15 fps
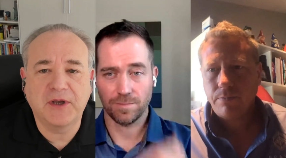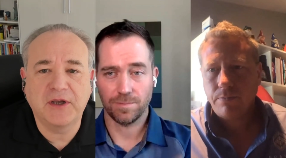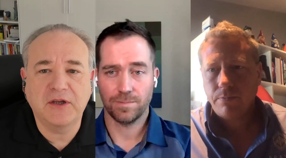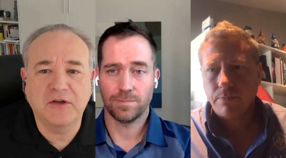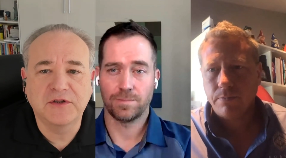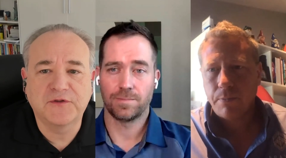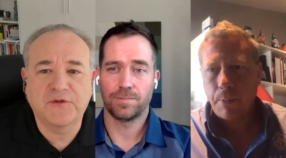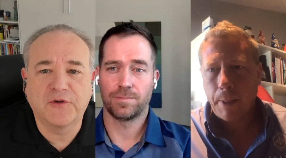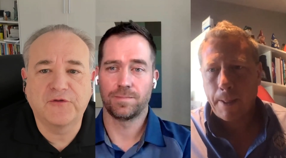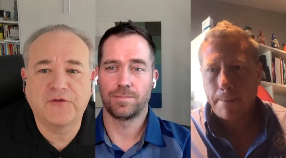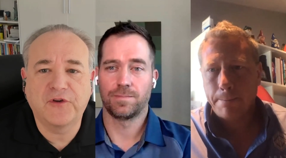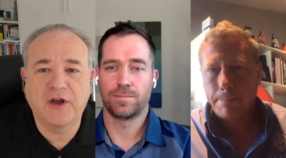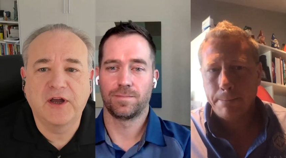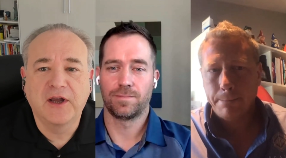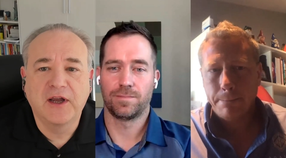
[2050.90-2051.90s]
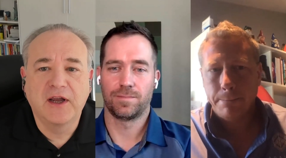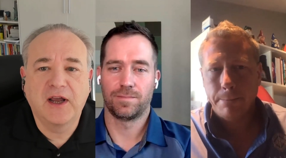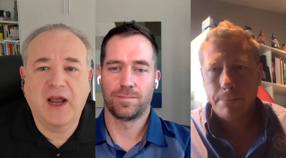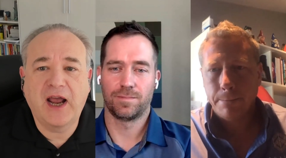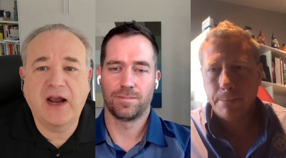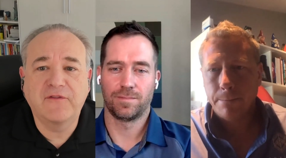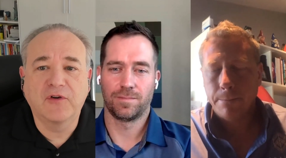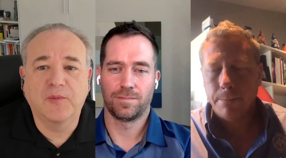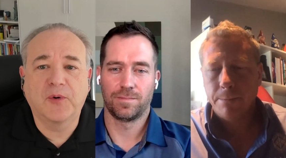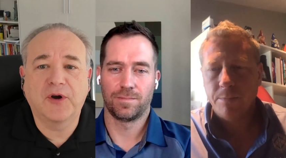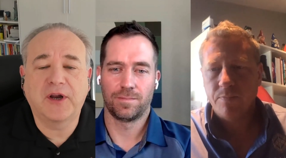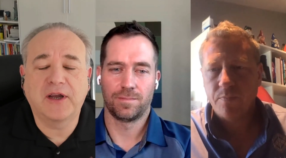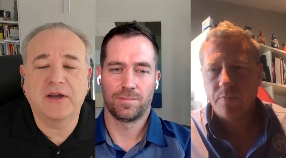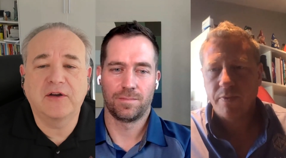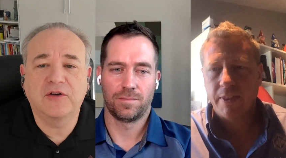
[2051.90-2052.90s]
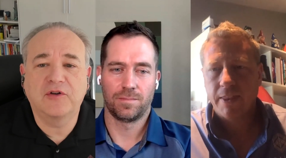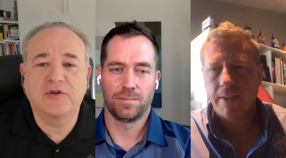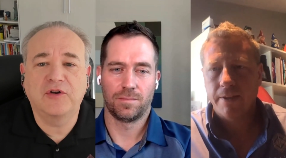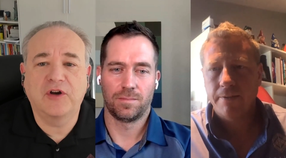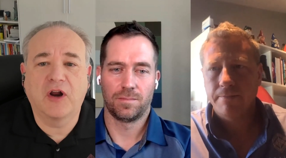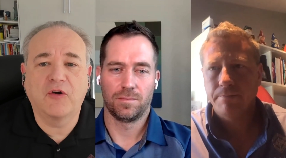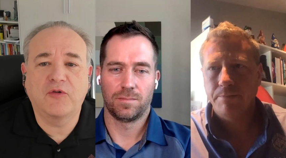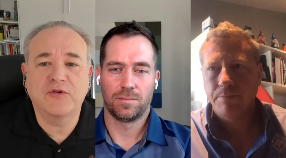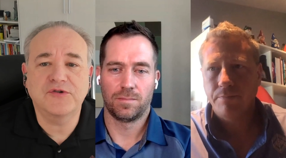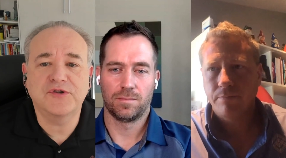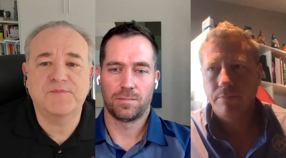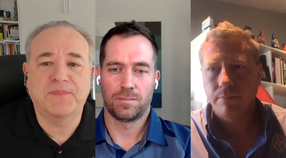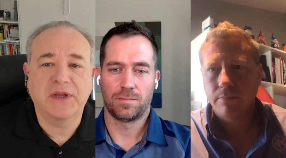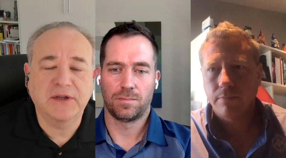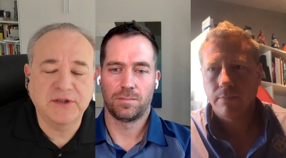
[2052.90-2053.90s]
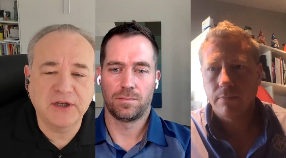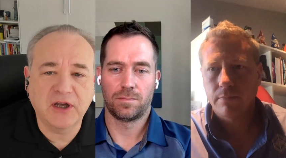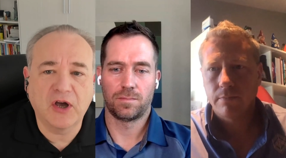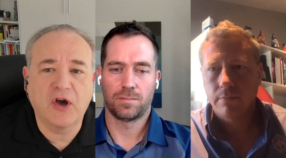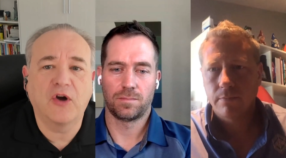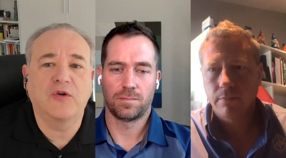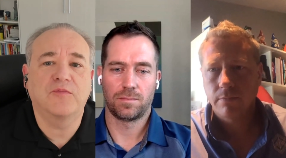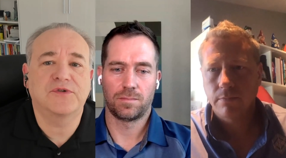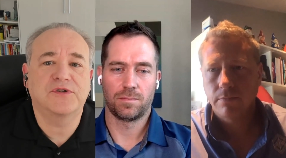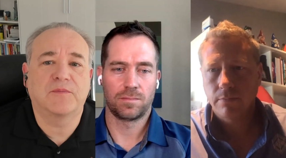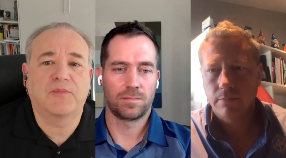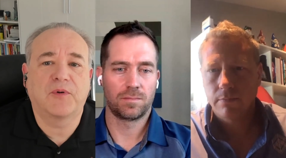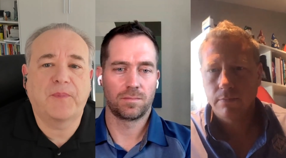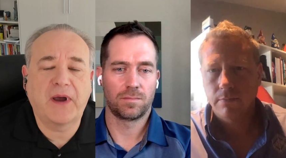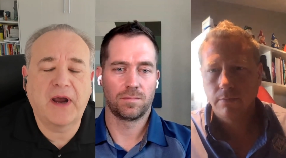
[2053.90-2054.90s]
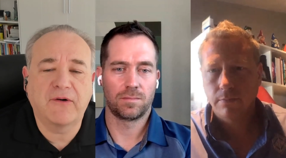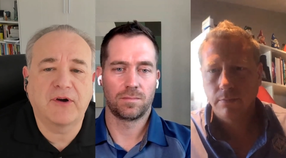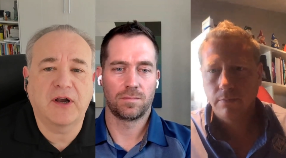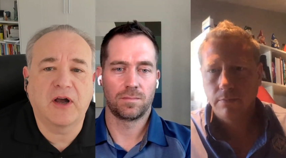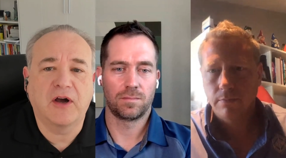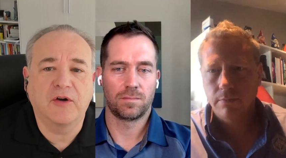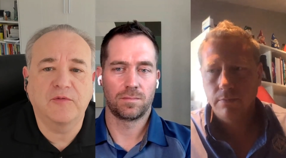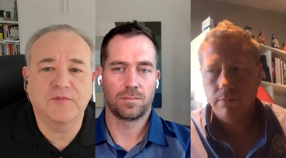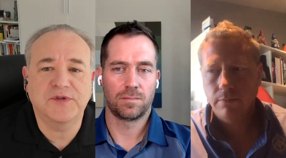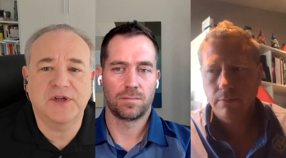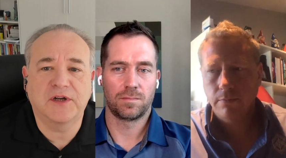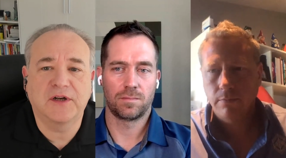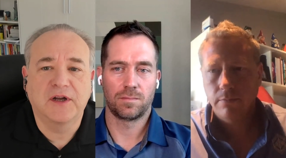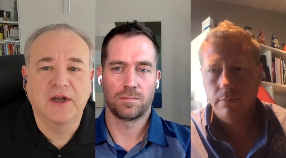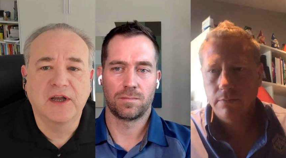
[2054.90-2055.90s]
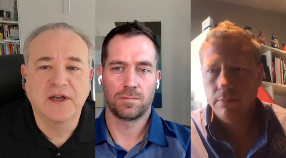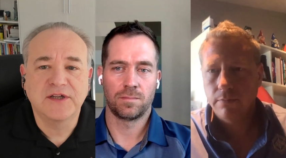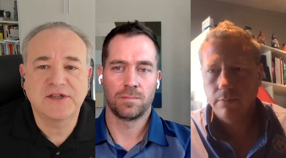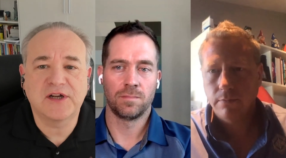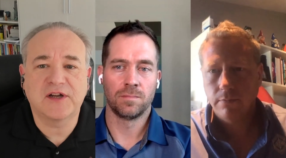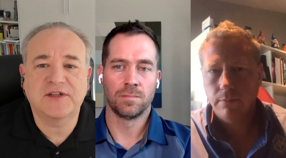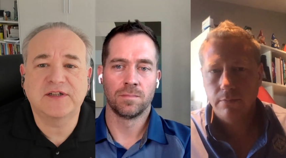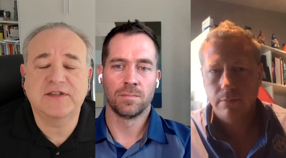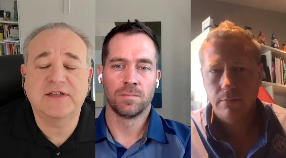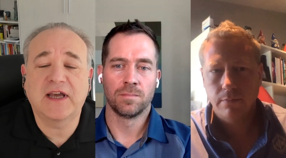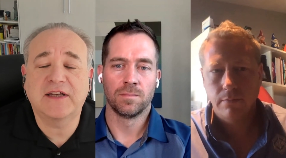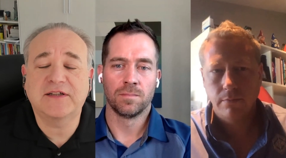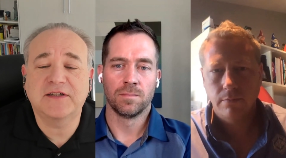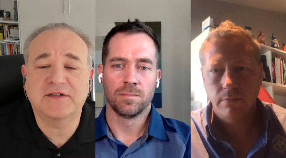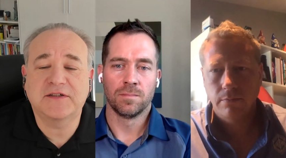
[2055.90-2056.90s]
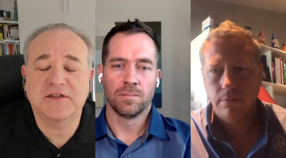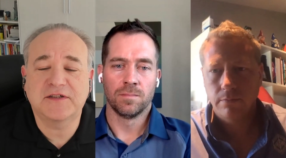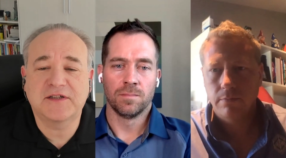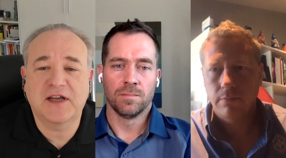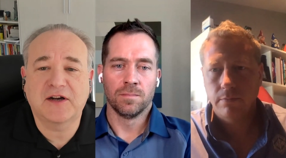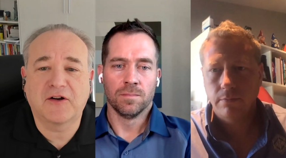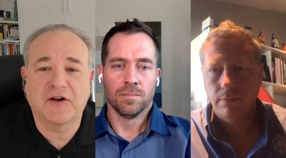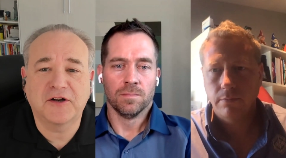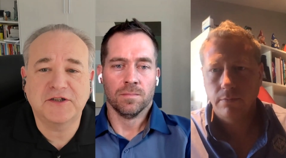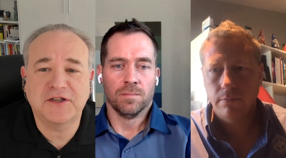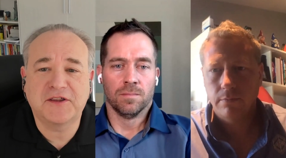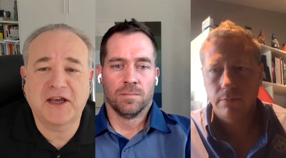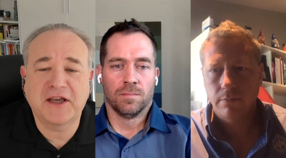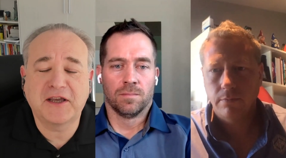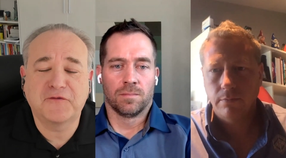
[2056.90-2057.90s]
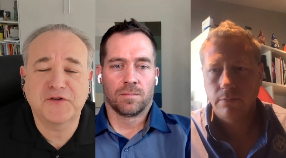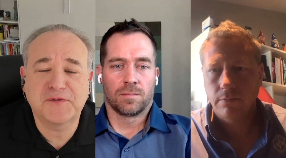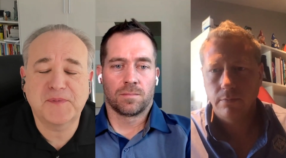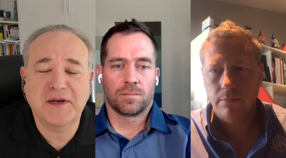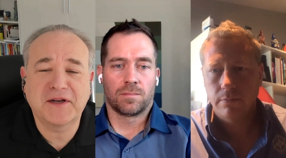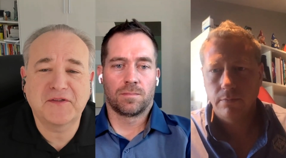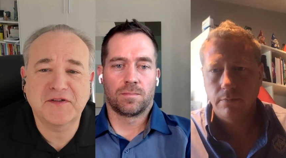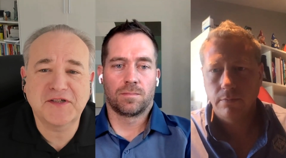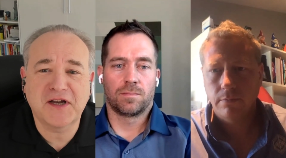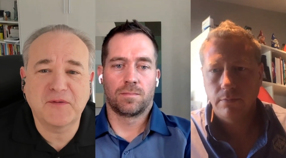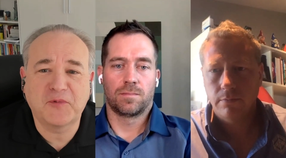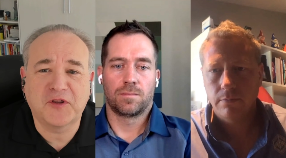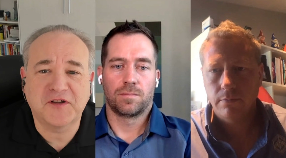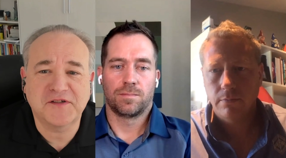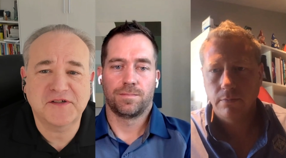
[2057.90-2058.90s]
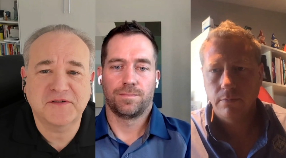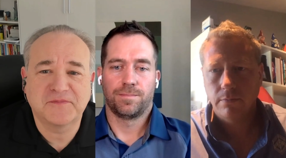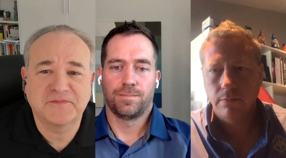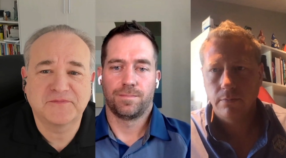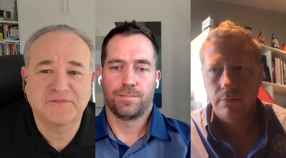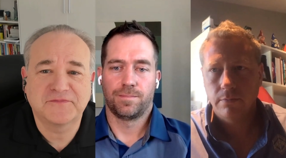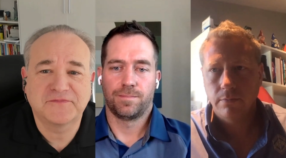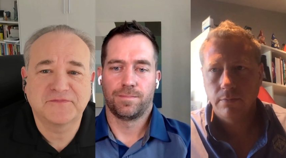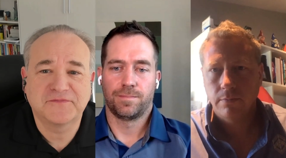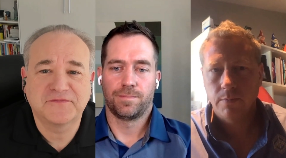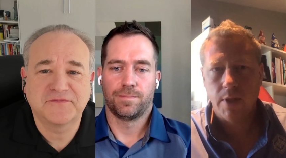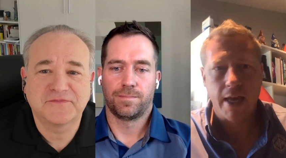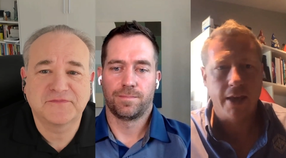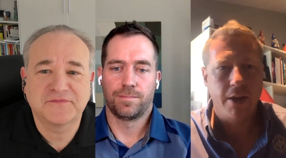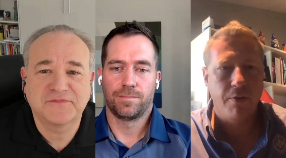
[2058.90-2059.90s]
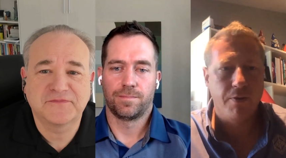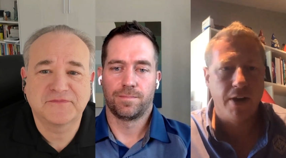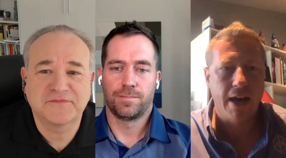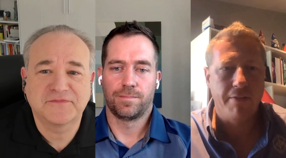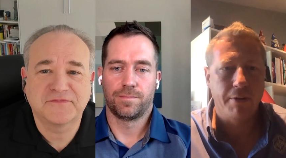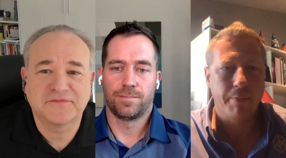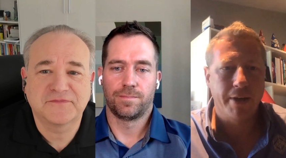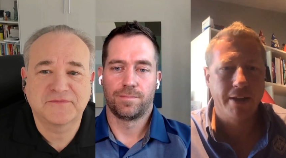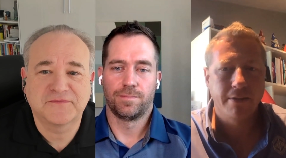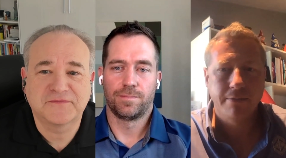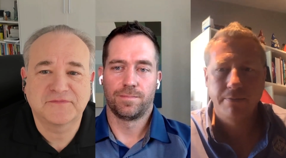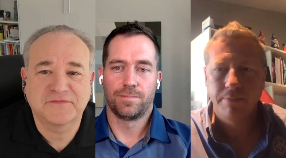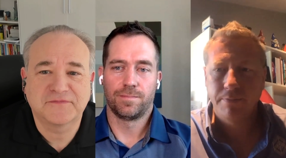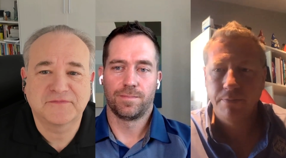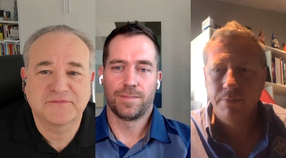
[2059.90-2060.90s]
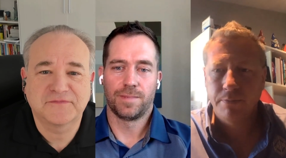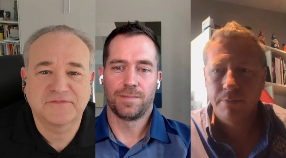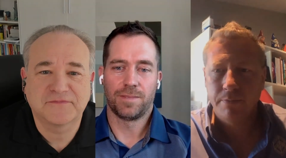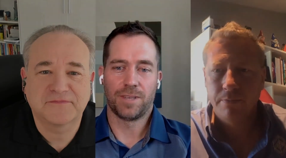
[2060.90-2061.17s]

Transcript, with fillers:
Speaker 1: useful for everybody, you know, who's building homes and preparing homes and starting to get into this technology. Thank you for spending the time with us.
Speaker 2: Thank you for having
Speaker 1: me.